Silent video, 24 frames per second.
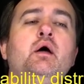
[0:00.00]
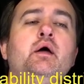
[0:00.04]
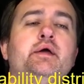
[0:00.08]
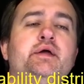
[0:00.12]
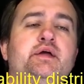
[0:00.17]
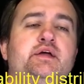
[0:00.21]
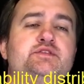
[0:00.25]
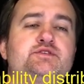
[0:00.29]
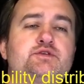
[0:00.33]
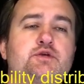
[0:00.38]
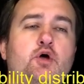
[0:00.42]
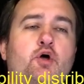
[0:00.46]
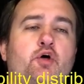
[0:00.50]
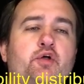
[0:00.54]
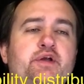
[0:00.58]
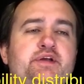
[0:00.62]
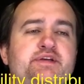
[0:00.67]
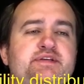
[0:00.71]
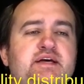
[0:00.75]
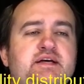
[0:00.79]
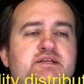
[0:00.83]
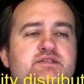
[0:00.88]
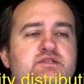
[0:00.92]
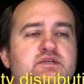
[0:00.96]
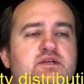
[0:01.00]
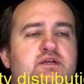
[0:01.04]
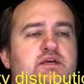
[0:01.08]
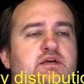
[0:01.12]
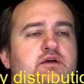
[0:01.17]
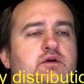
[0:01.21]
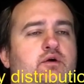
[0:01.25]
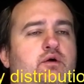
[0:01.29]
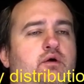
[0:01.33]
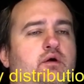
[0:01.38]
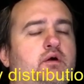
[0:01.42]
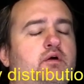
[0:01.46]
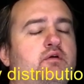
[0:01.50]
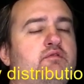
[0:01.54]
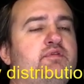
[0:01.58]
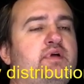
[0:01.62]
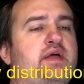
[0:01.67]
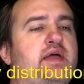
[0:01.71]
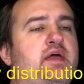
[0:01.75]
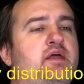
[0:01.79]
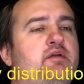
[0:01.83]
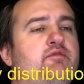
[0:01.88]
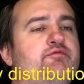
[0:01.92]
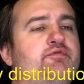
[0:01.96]
It's called a density curve,
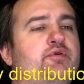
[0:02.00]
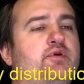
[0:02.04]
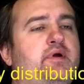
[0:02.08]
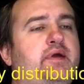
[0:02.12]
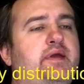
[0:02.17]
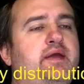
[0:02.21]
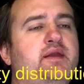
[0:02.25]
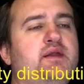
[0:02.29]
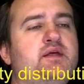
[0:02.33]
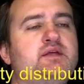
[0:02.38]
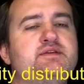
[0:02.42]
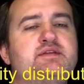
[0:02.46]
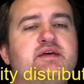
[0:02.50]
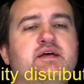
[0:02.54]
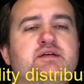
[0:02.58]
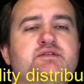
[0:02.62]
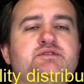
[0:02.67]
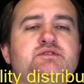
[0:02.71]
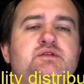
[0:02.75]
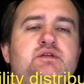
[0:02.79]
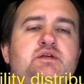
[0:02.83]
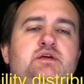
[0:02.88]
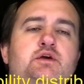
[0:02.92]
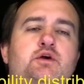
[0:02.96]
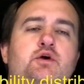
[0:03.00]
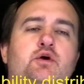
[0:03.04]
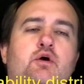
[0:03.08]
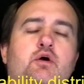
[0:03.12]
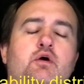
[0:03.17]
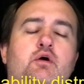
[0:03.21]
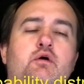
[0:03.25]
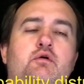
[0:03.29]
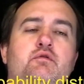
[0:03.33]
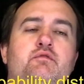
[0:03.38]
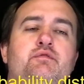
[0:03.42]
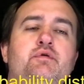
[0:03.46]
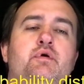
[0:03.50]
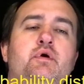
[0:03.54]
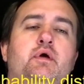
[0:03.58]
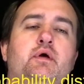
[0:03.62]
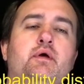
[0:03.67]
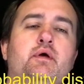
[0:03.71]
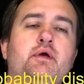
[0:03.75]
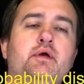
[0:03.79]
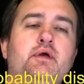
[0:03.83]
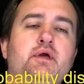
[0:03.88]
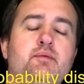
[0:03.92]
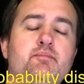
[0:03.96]
and for any density curve,
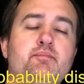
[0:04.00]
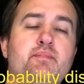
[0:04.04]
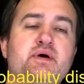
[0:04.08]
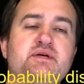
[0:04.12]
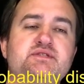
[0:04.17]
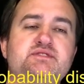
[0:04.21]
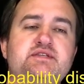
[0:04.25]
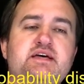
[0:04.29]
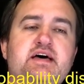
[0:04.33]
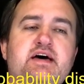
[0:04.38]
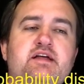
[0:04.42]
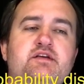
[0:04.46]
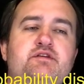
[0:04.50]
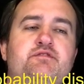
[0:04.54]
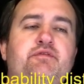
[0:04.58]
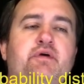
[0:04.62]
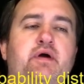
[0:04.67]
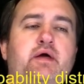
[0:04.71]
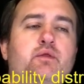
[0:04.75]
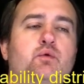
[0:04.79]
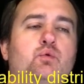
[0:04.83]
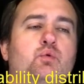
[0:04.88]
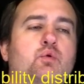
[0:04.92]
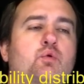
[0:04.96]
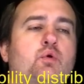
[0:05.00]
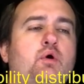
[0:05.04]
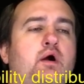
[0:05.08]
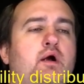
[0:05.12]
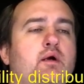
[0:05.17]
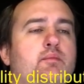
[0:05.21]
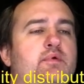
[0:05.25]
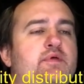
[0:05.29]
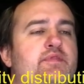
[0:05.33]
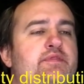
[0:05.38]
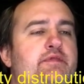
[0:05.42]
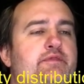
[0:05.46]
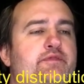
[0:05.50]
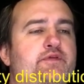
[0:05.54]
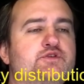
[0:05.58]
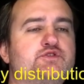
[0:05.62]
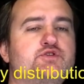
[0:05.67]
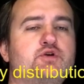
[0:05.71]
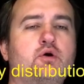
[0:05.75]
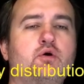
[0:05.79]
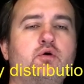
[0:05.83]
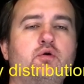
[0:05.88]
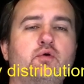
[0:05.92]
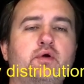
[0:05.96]
it must satisfy the requirement that the
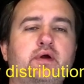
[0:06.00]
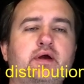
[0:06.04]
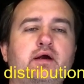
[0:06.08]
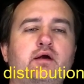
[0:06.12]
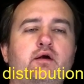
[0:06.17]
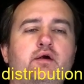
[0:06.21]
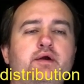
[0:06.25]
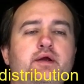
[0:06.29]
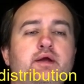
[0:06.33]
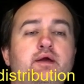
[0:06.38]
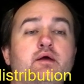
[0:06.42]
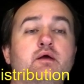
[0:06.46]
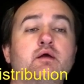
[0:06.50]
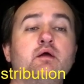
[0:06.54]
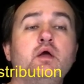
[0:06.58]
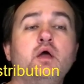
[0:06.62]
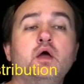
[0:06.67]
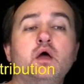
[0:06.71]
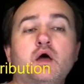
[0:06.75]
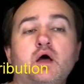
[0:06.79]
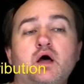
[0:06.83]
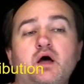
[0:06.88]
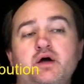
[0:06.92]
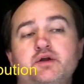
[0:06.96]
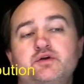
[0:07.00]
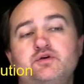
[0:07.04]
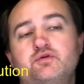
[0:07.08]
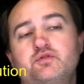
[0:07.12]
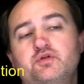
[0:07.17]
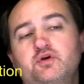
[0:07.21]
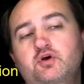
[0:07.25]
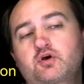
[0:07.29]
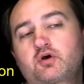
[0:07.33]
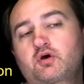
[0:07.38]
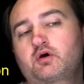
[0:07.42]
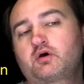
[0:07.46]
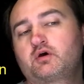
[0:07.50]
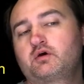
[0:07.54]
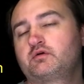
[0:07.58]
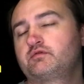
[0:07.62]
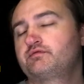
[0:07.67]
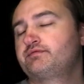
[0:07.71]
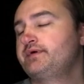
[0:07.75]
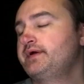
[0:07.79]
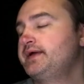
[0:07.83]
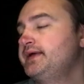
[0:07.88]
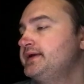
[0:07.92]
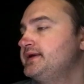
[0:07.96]
total area under the curve
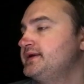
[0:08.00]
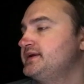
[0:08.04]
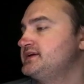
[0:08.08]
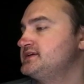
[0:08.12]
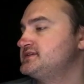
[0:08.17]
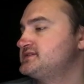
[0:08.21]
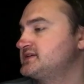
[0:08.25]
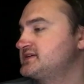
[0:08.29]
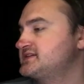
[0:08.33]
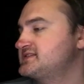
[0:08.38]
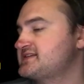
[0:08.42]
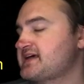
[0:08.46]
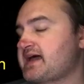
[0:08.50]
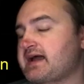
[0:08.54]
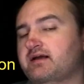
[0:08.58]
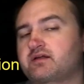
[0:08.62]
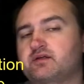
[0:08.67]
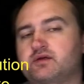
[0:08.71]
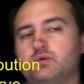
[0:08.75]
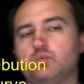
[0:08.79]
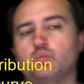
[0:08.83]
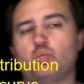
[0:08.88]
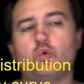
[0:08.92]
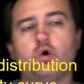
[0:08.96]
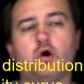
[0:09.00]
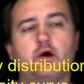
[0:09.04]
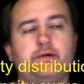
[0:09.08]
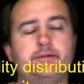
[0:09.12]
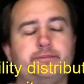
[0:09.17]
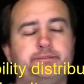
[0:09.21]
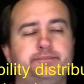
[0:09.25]
is exactly 1.